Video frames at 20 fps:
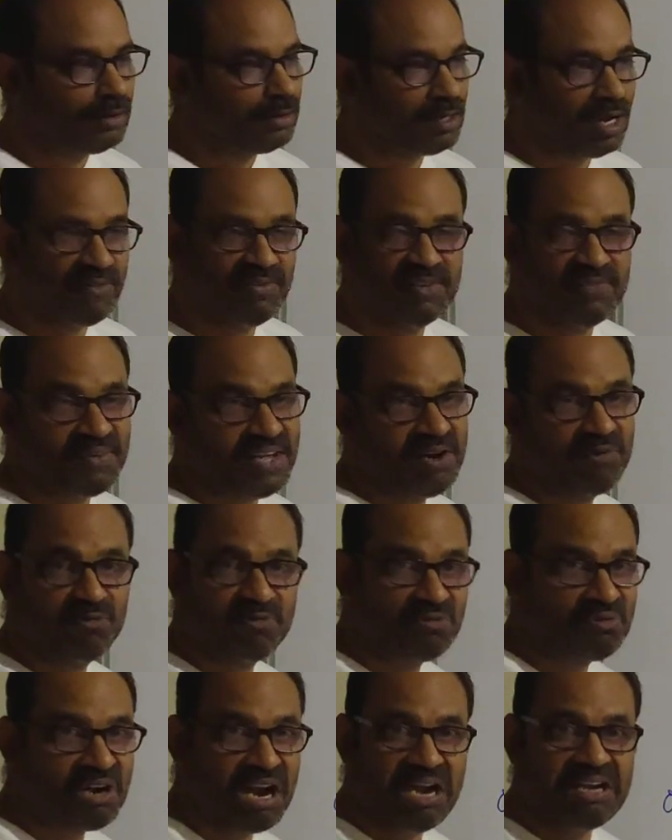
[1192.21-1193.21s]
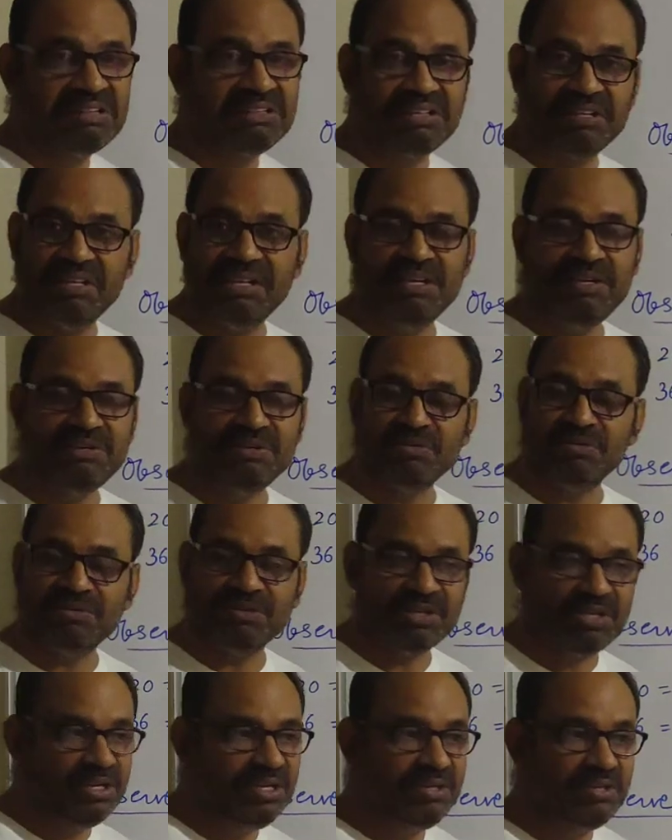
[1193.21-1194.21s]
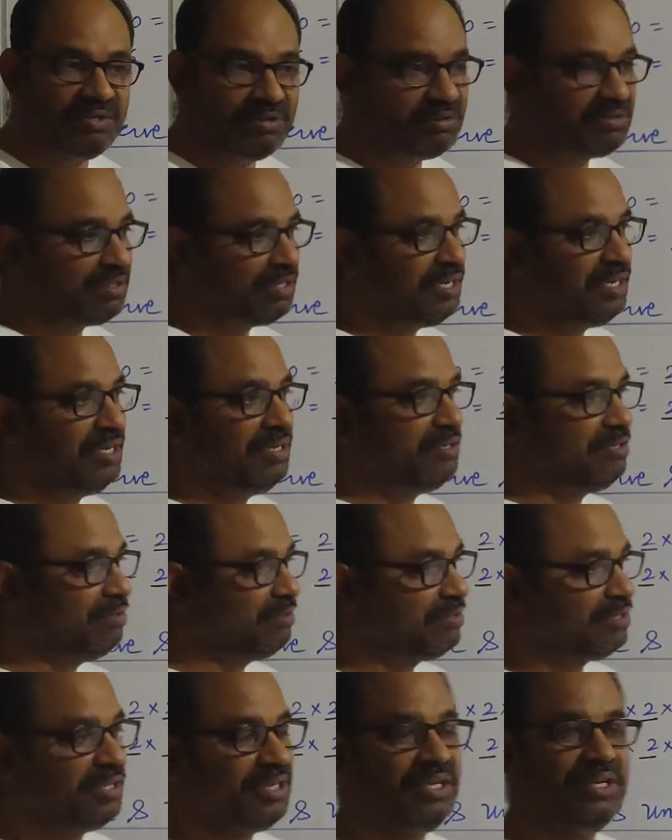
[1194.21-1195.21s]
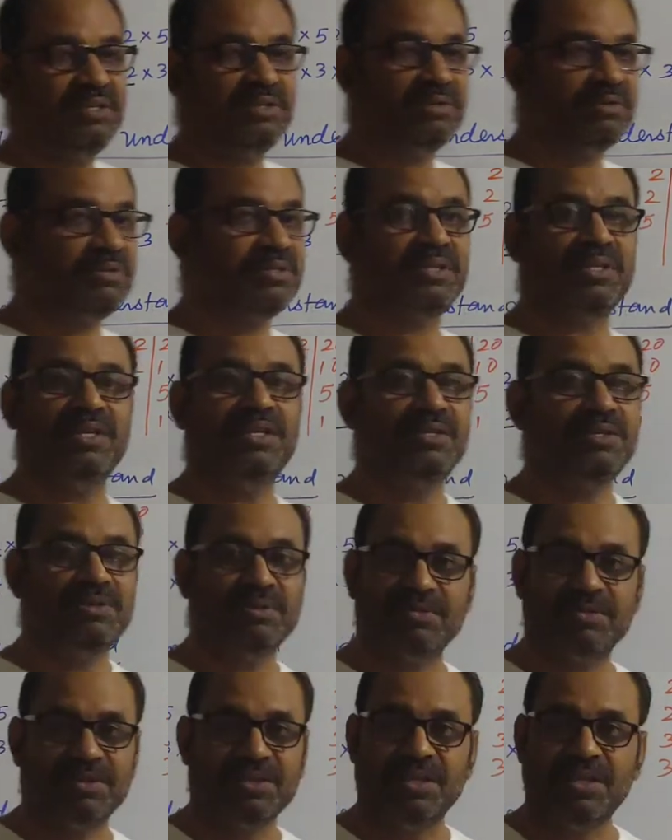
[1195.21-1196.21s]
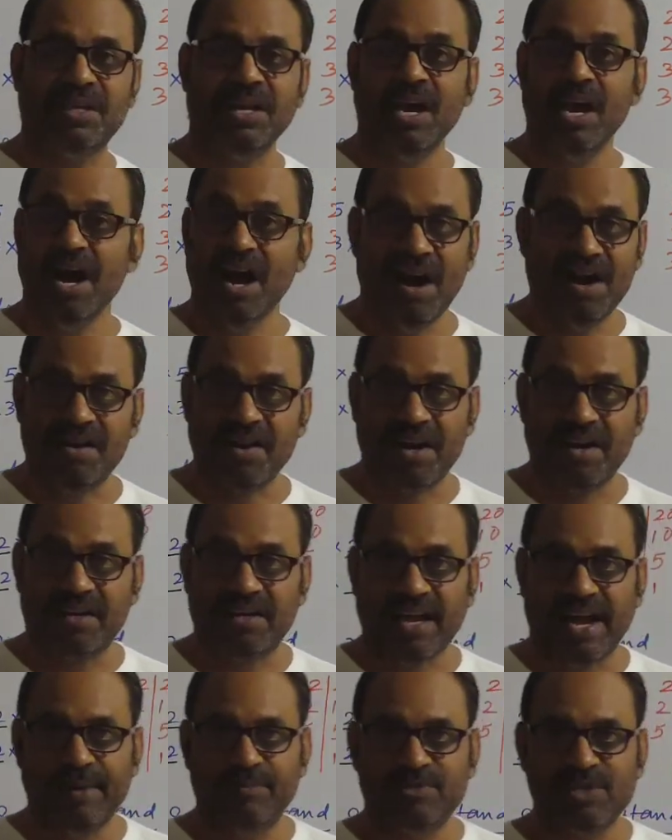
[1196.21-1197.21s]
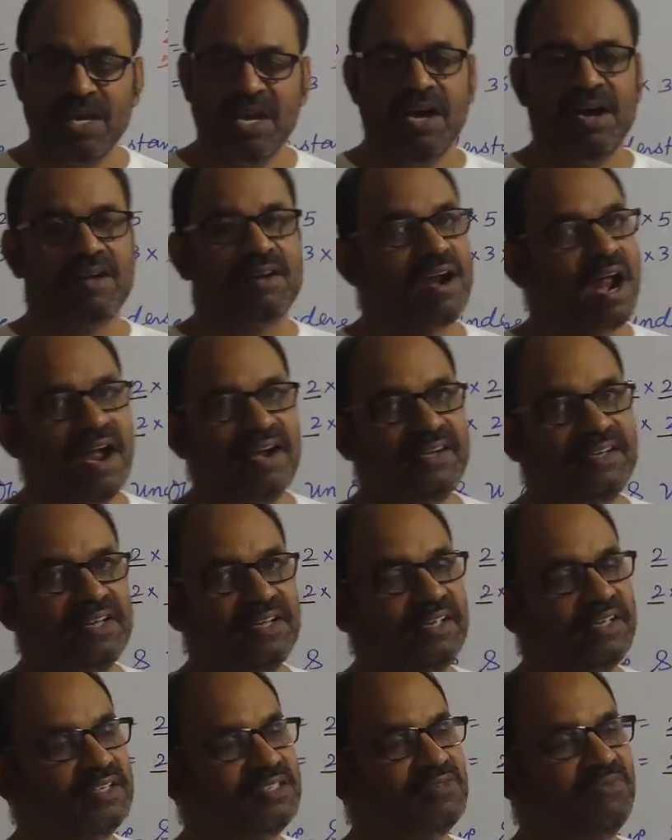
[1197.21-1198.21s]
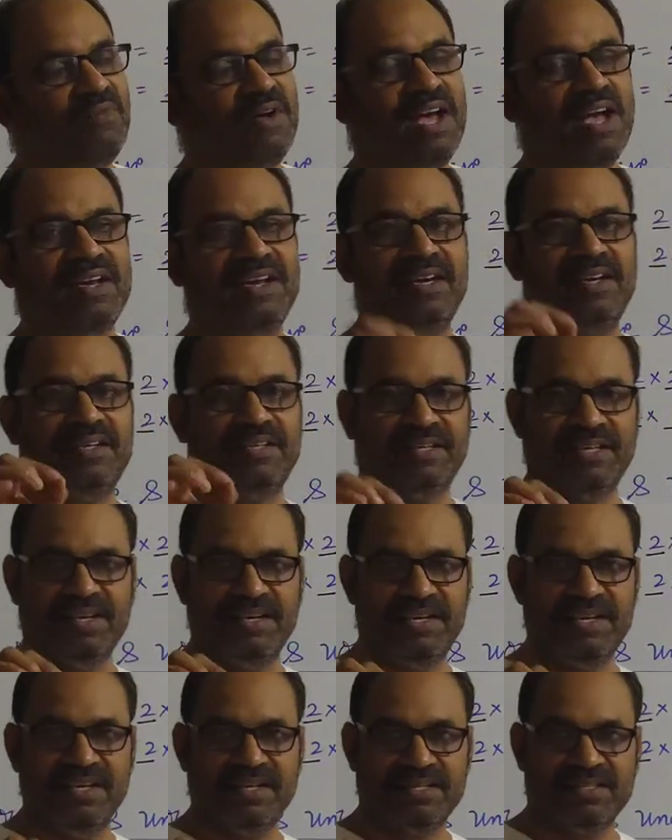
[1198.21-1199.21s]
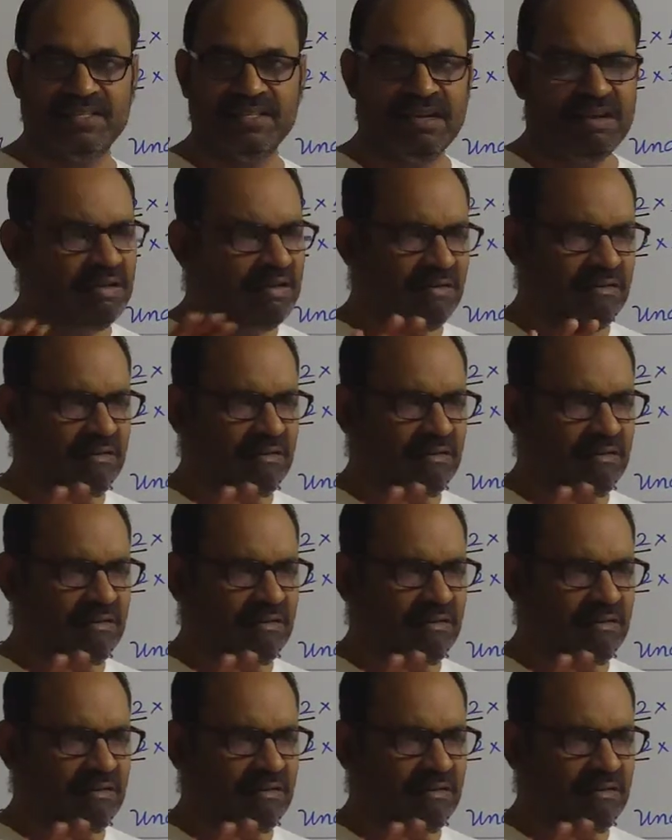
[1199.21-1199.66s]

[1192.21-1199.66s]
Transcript: Now if I have to write 3 into 3 into 3 into 3 into 3 into 3 100 times, writing is very tedious.